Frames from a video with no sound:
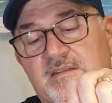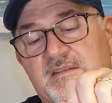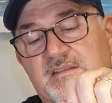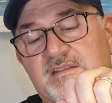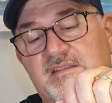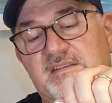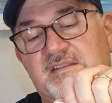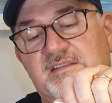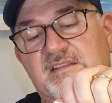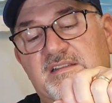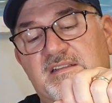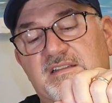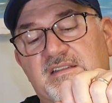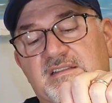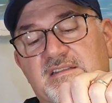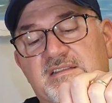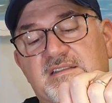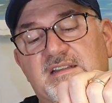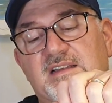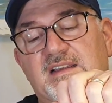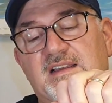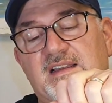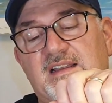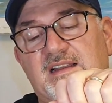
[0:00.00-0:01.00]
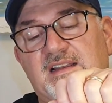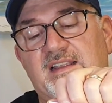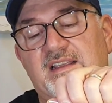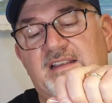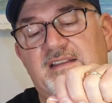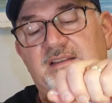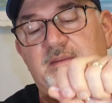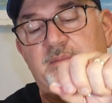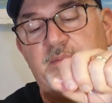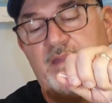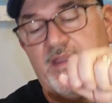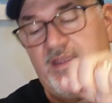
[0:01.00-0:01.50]
Just because I
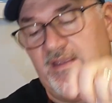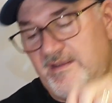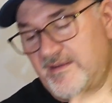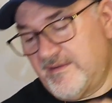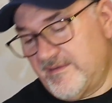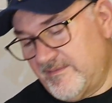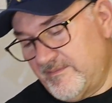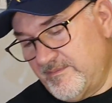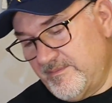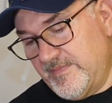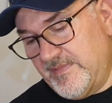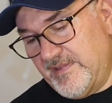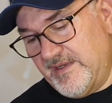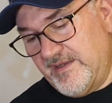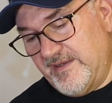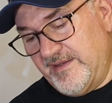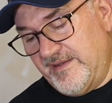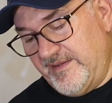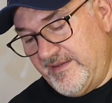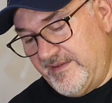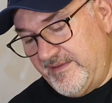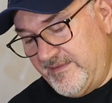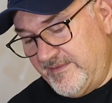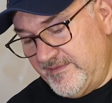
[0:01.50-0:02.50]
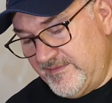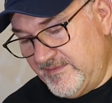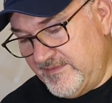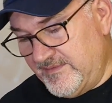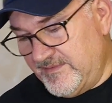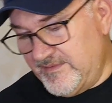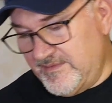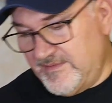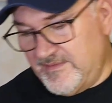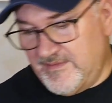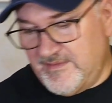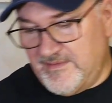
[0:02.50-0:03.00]
like to make my
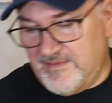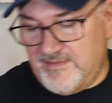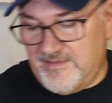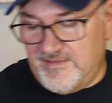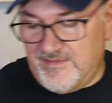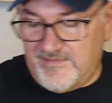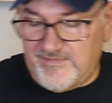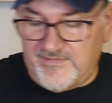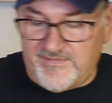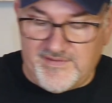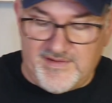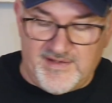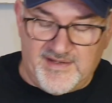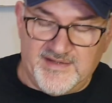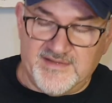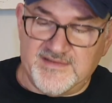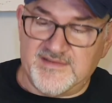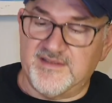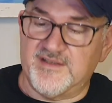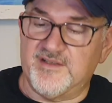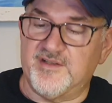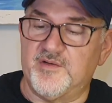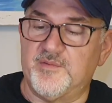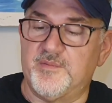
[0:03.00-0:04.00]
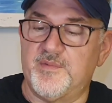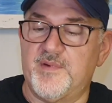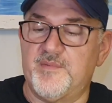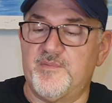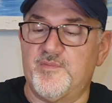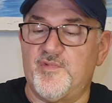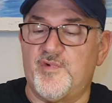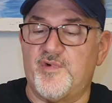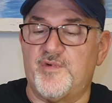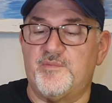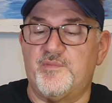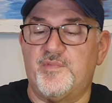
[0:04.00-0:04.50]
flies a little bit
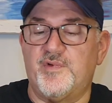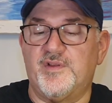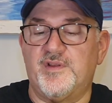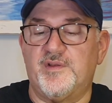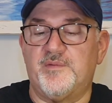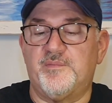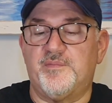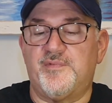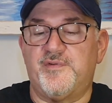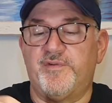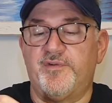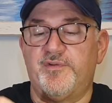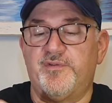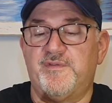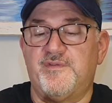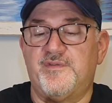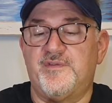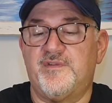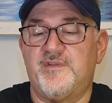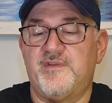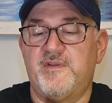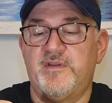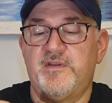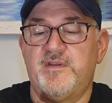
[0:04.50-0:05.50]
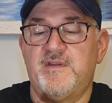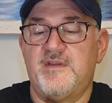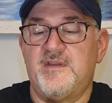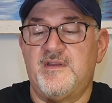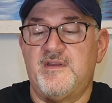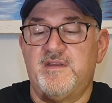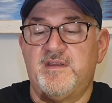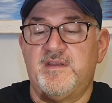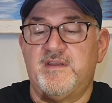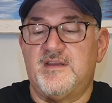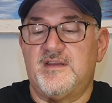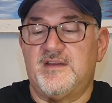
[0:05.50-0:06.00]
more bulletproof.
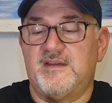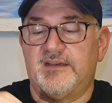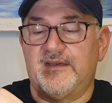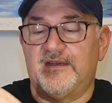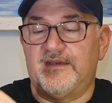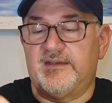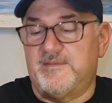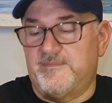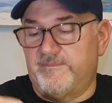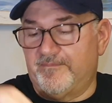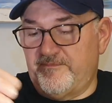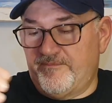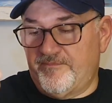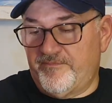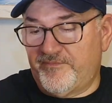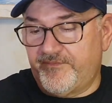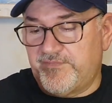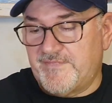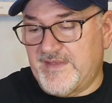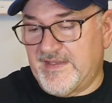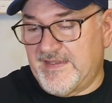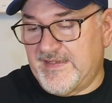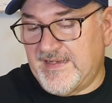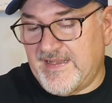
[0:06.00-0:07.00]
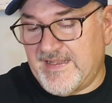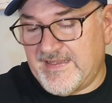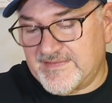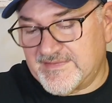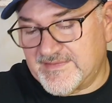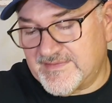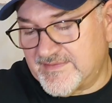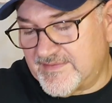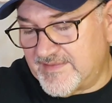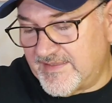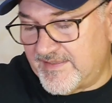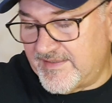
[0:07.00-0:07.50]
The
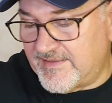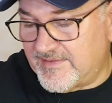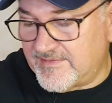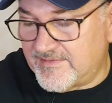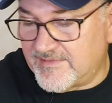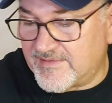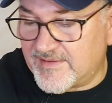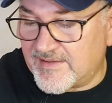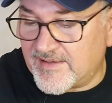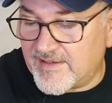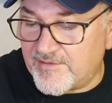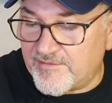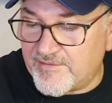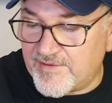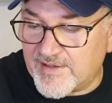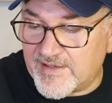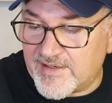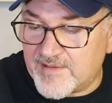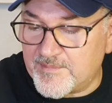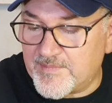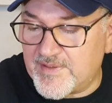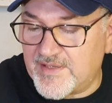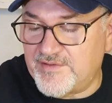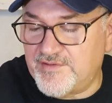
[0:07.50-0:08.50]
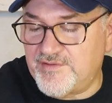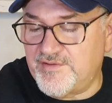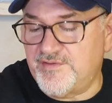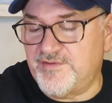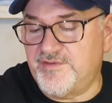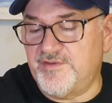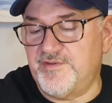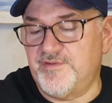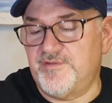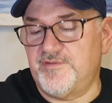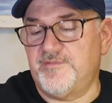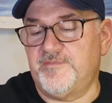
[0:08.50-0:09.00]
last thing that I recommend you
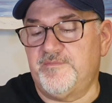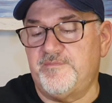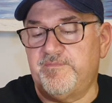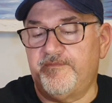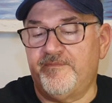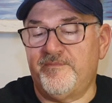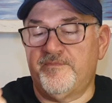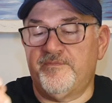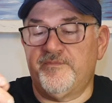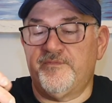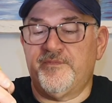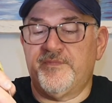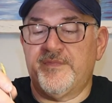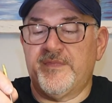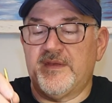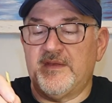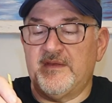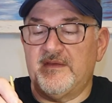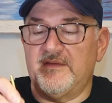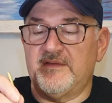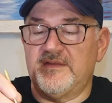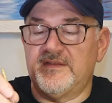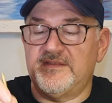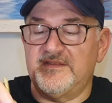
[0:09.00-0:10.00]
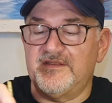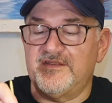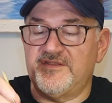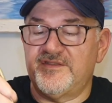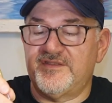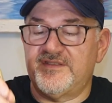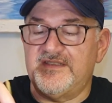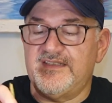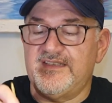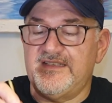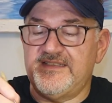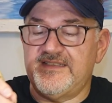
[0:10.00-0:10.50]
do is you
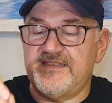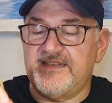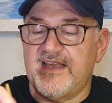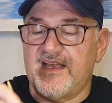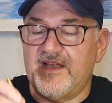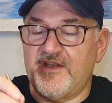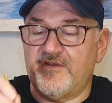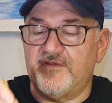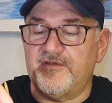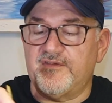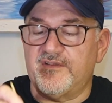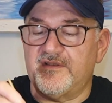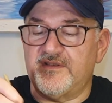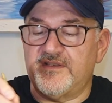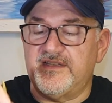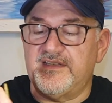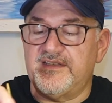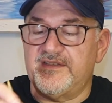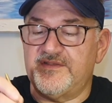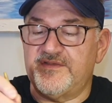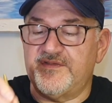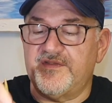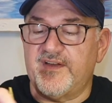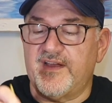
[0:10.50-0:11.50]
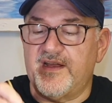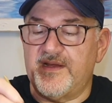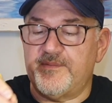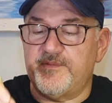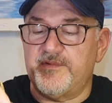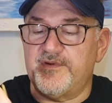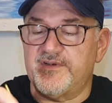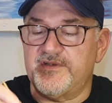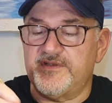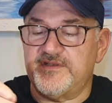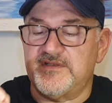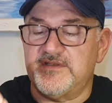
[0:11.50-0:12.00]
tease out these
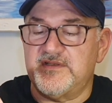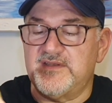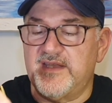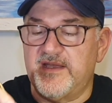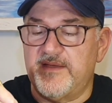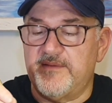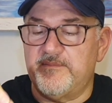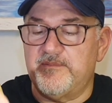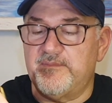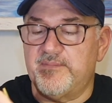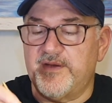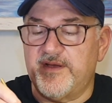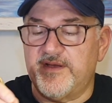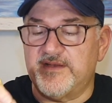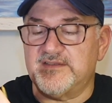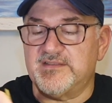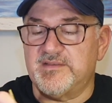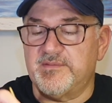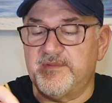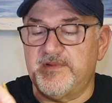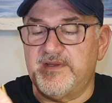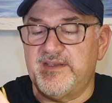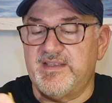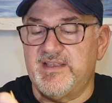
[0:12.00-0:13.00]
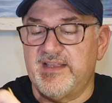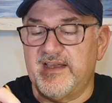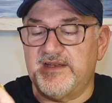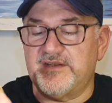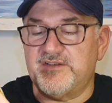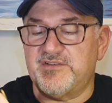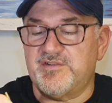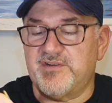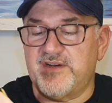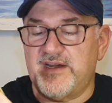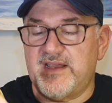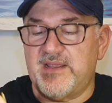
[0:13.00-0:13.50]
fibers that possibly
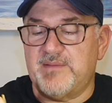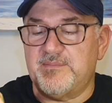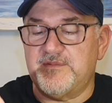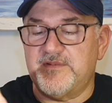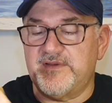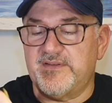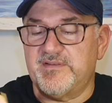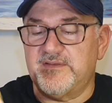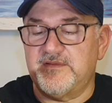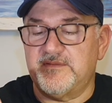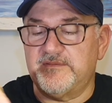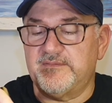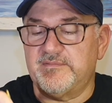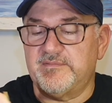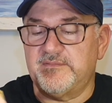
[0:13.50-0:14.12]
got trapped.